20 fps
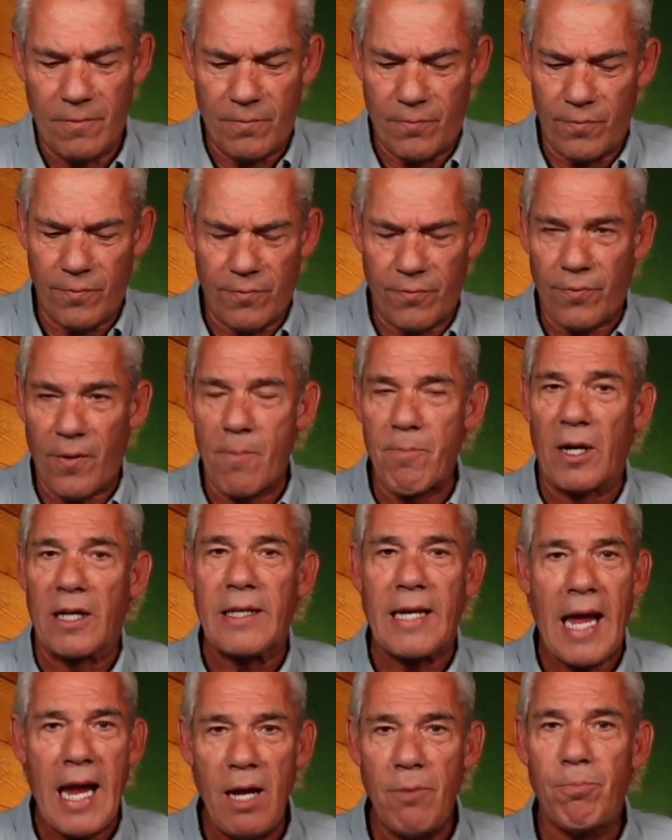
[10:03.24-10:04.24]
from a
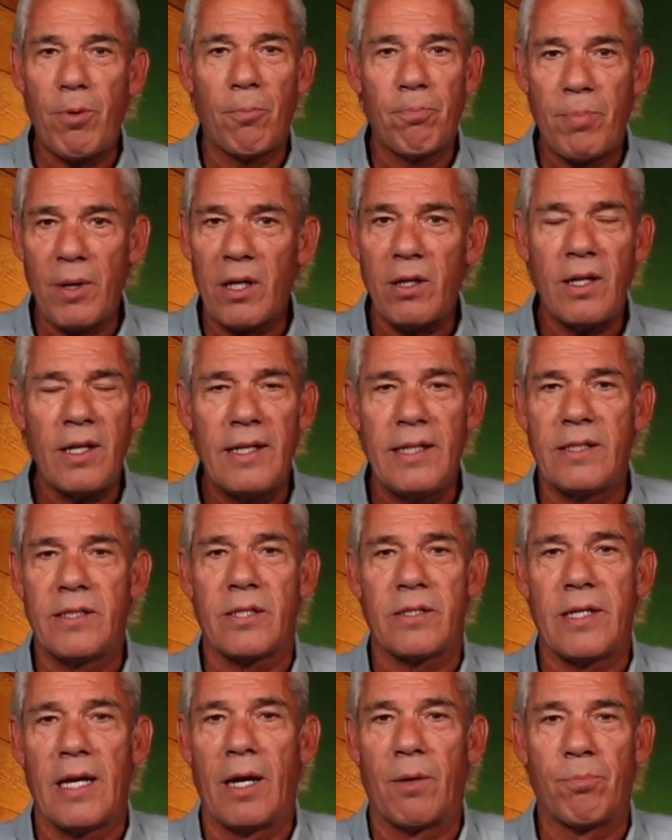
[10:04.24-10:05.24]
capability
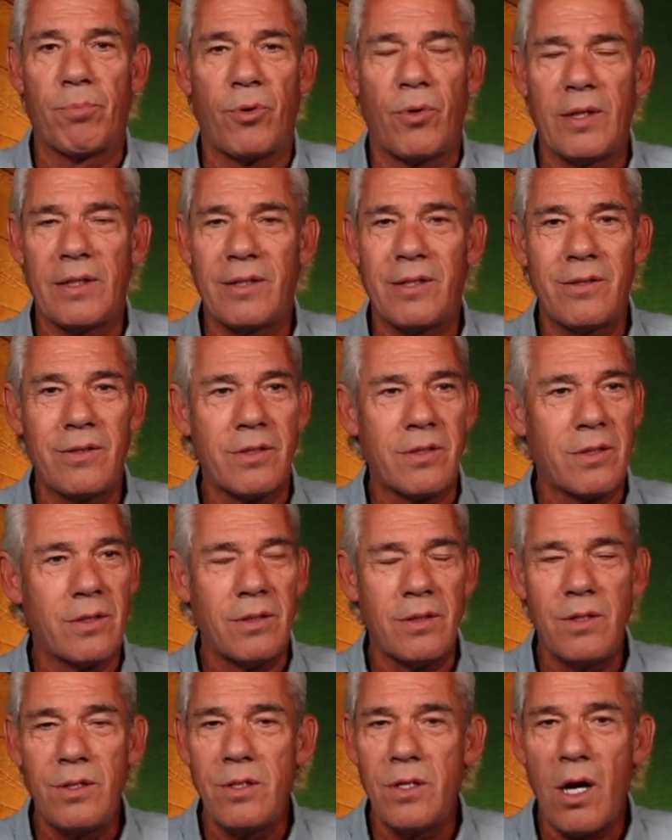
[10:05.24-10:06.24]
standpoint, there's
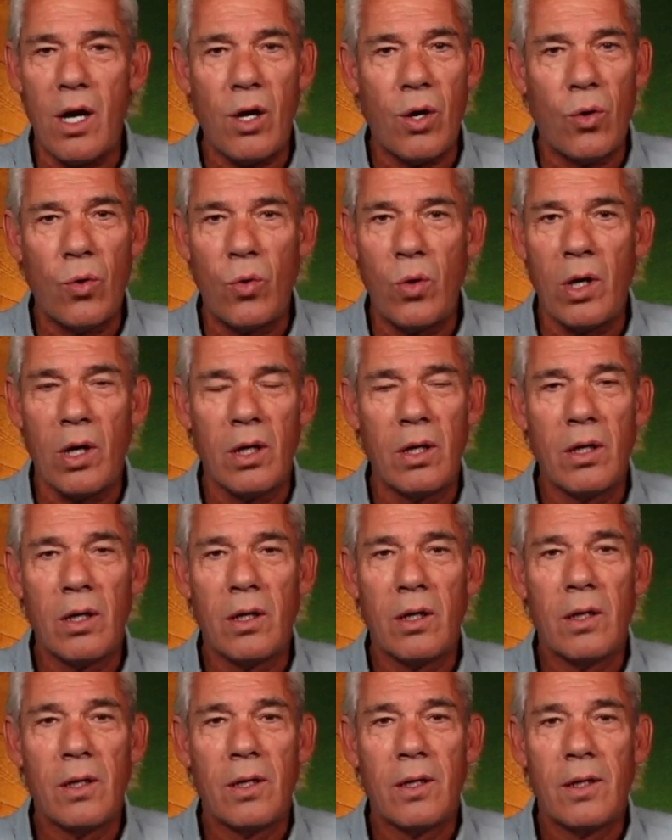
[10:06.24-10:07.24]
no
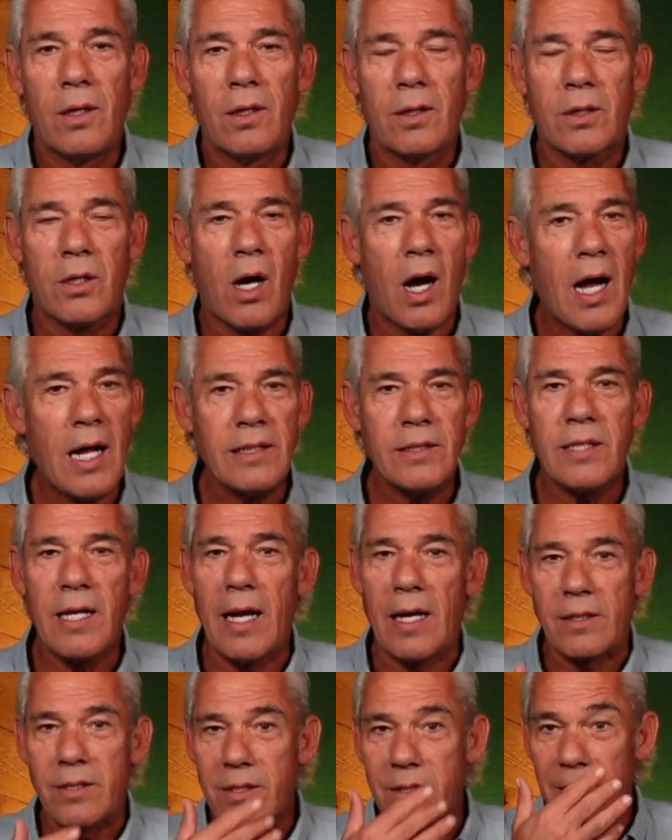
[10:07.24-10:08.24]

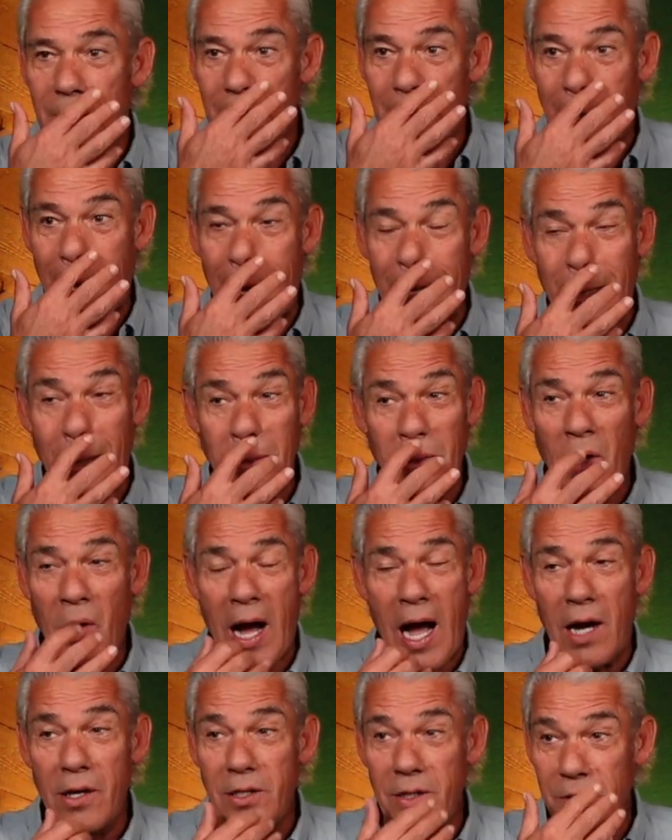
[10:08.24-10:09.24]
contest. I don't know
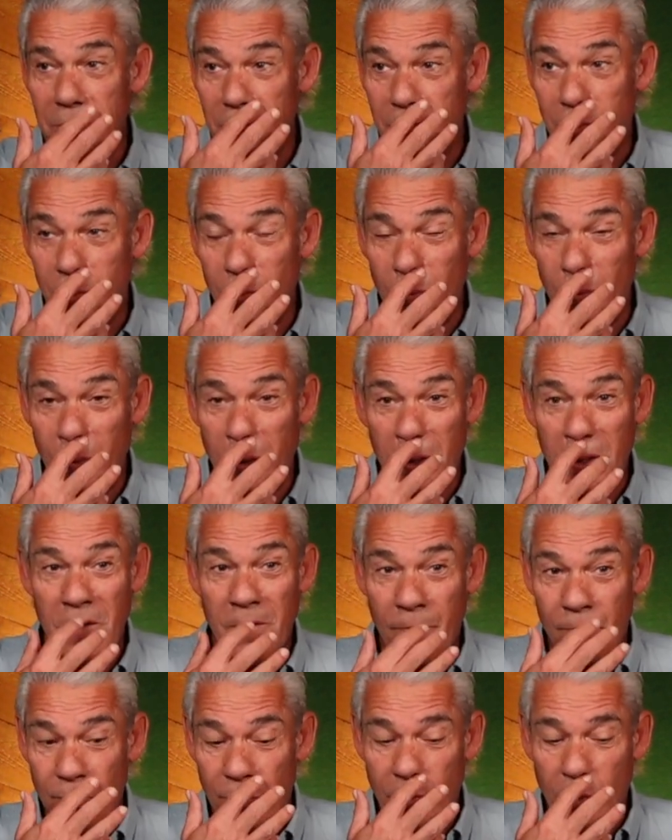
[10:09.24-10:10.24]
how you
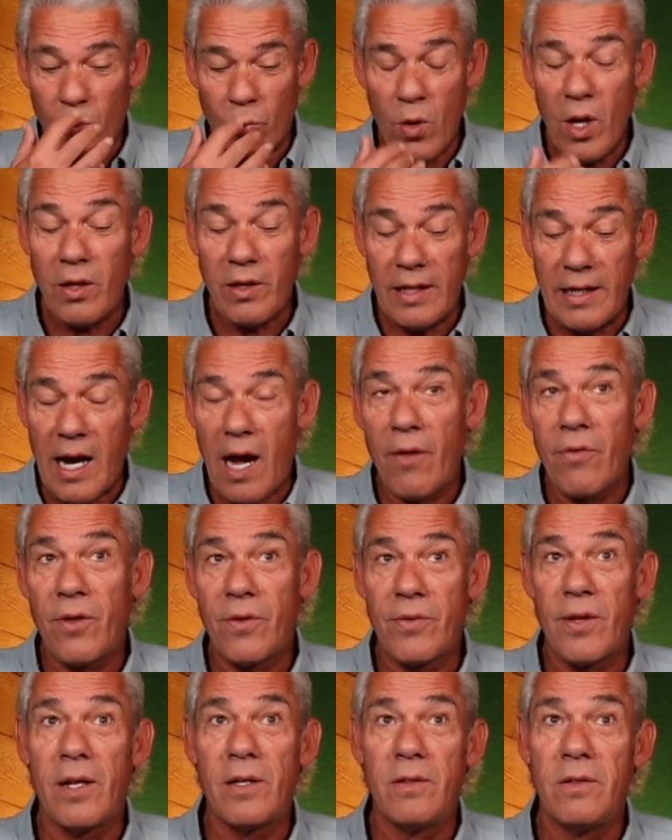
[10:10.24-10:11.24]
really, other
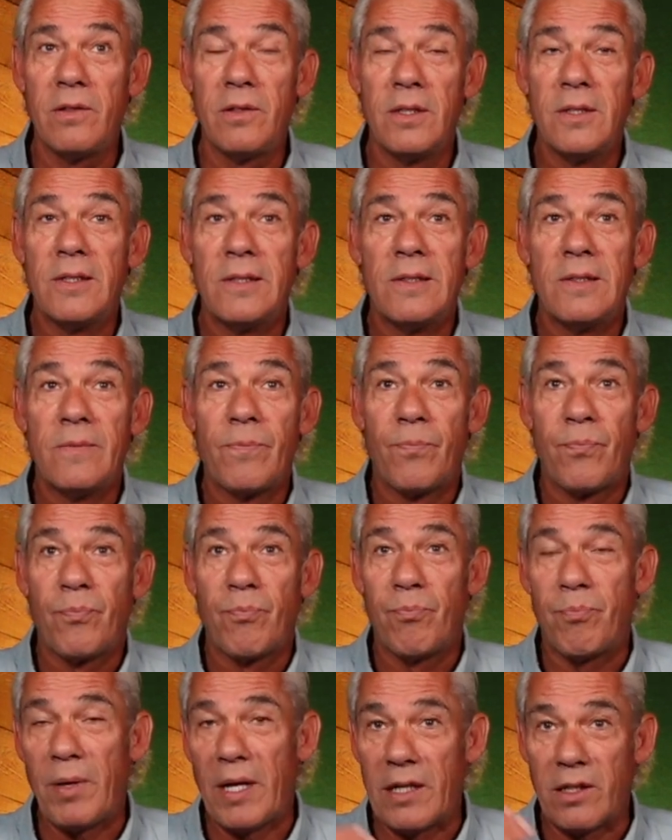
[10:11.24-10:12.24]
than
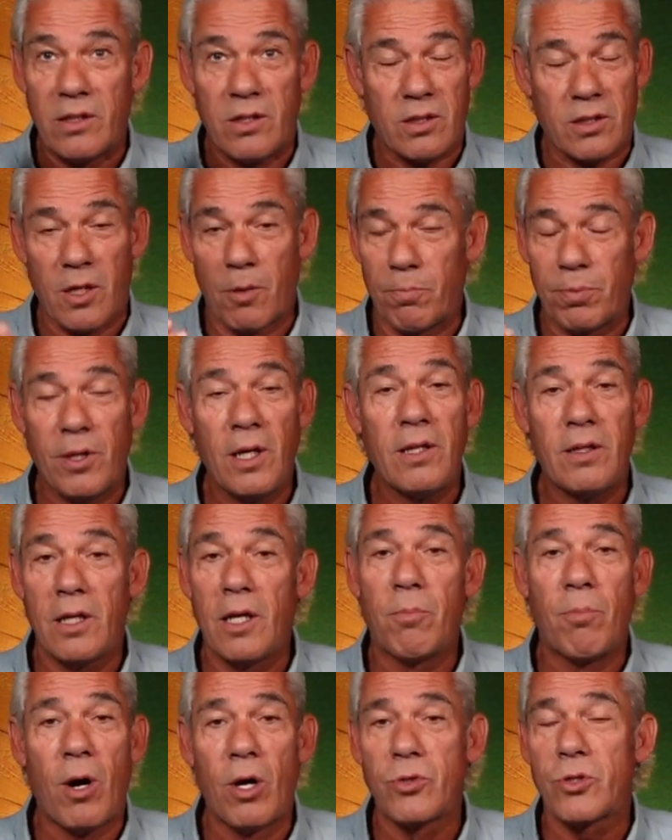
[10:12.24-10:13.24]
being completely
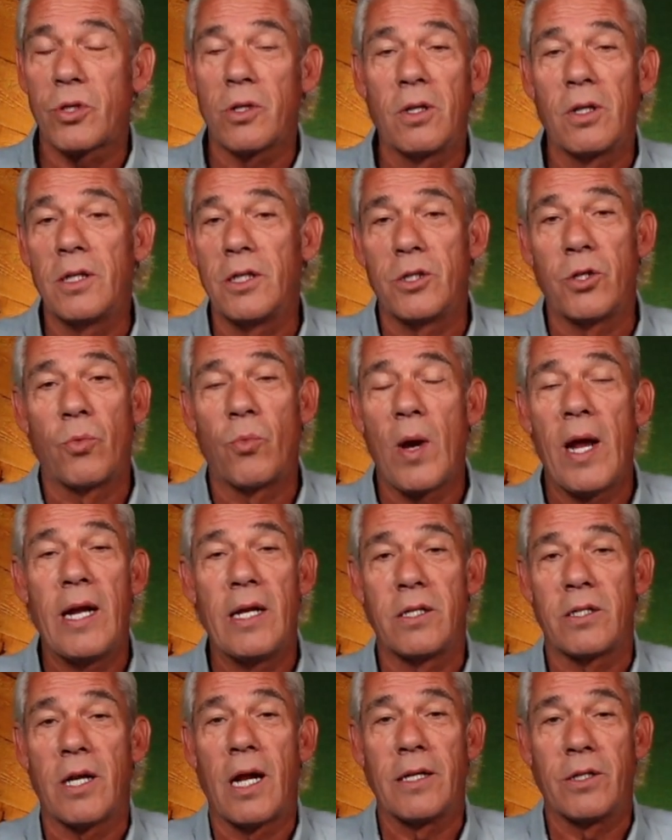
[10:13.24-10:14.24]
emotionally
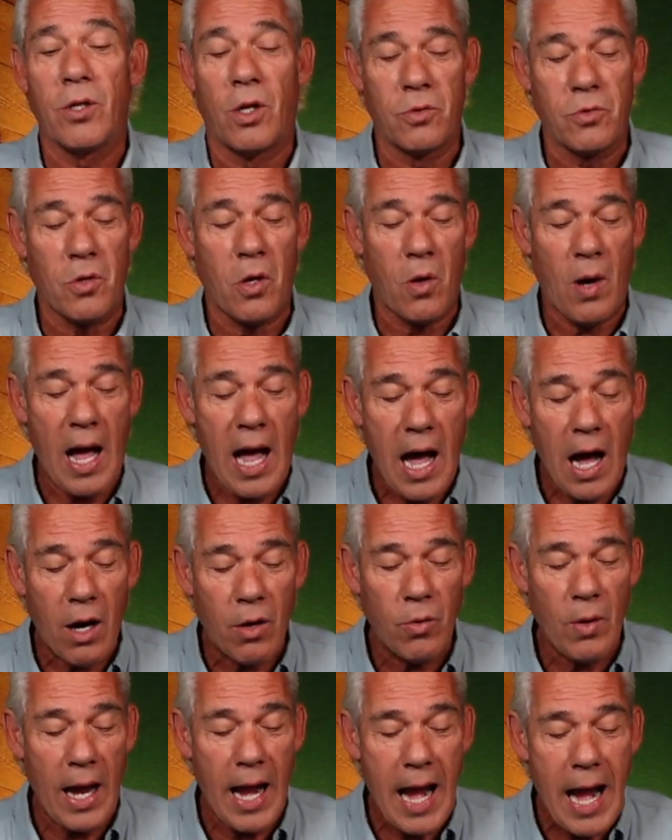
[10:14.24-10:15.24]
deranged, I don't know
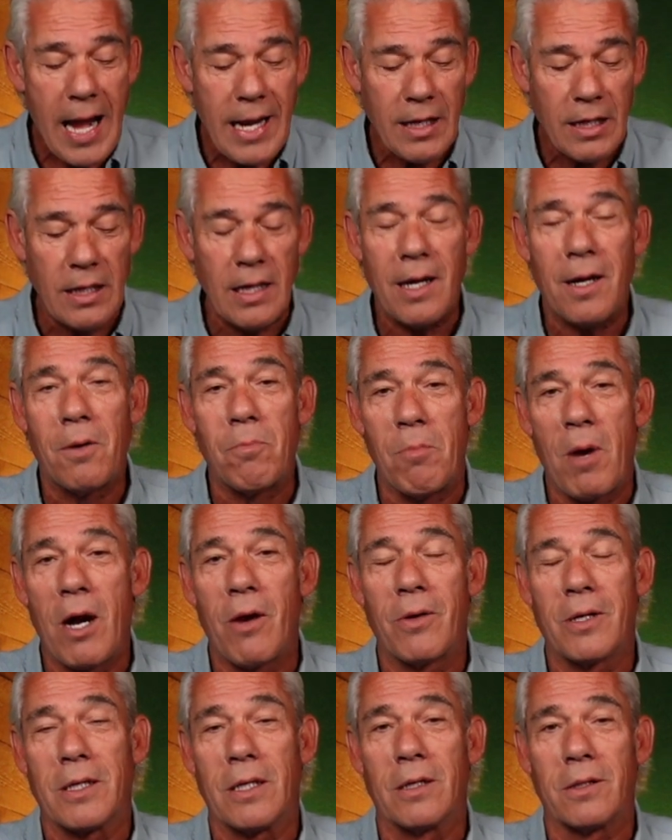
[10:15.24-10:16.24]
how any
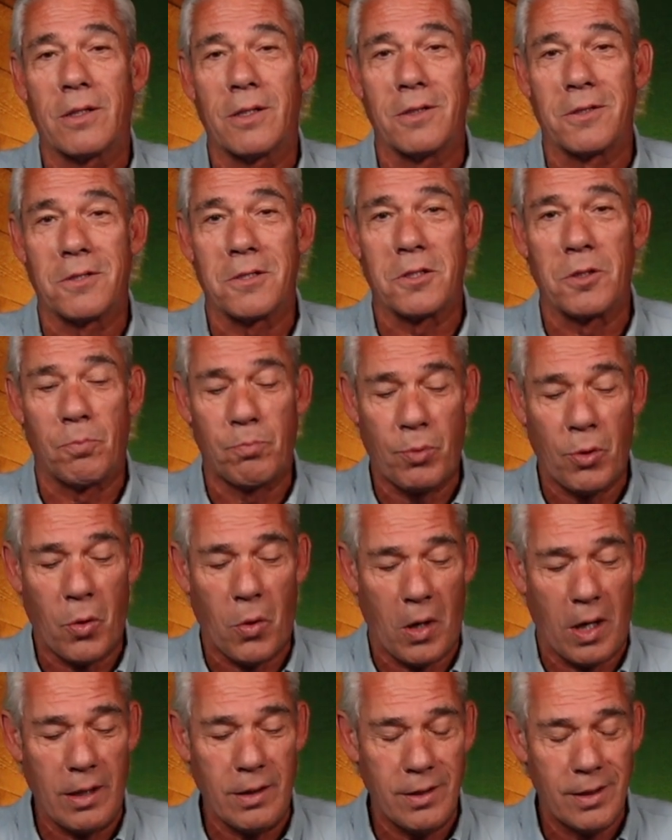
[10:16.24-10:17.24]
American could
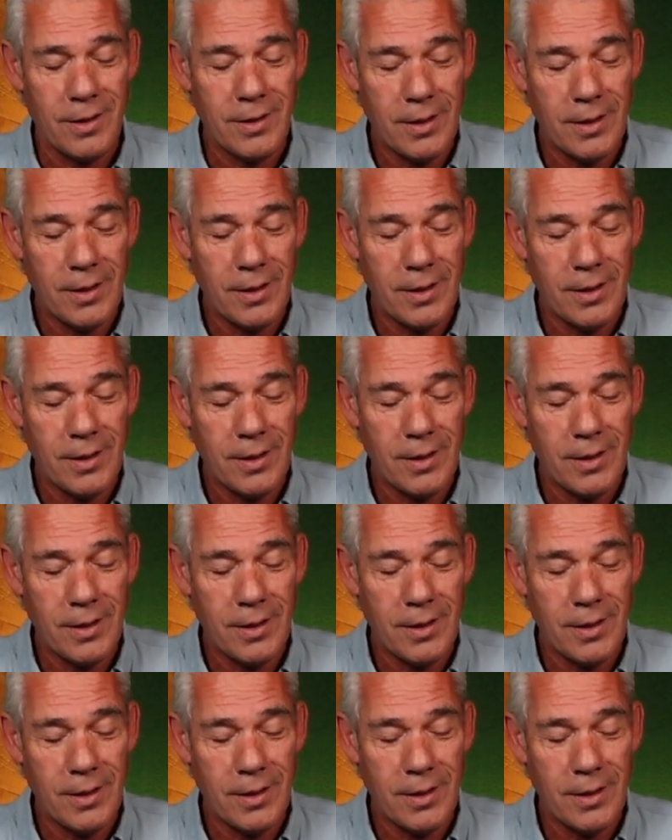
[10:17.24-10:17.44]
support